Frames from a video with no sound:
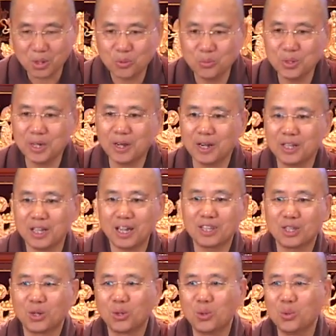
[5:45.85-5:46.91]
We are at
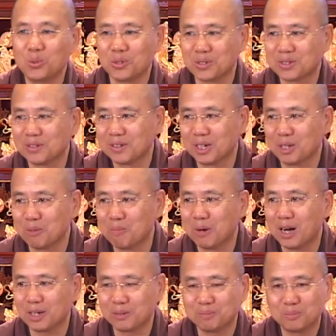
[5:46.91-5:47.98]
the lowest, at the
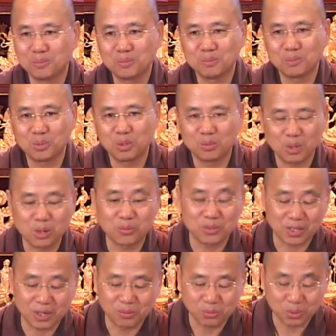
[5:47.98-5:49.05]
bottom,
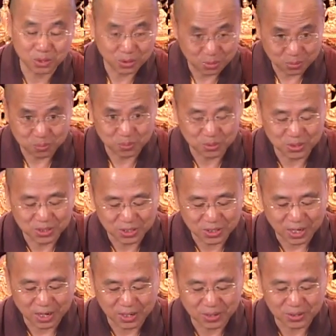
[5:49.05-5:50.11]
with
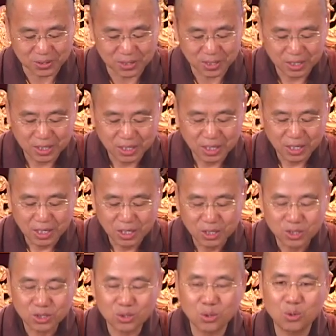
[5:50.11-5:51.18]
desires.
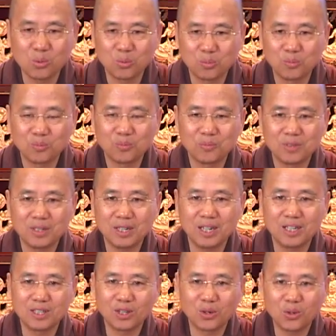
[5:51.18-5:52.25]
So
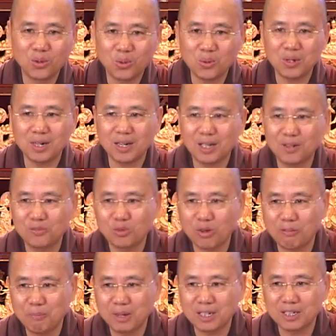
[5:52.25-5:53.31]
in the lower level
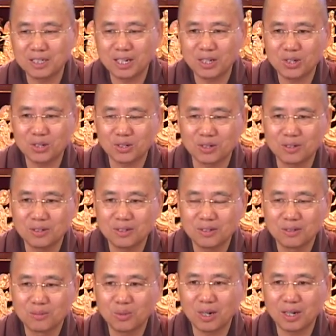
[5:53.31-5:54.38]
of meditation,
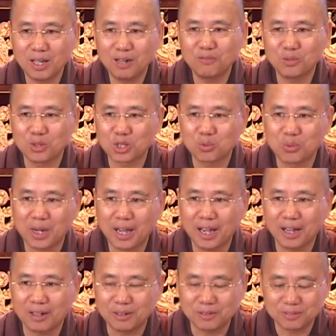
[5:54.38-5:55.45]
what levels we
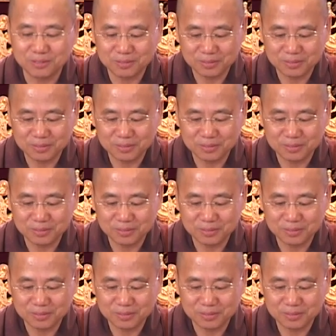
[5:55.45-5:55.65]
have?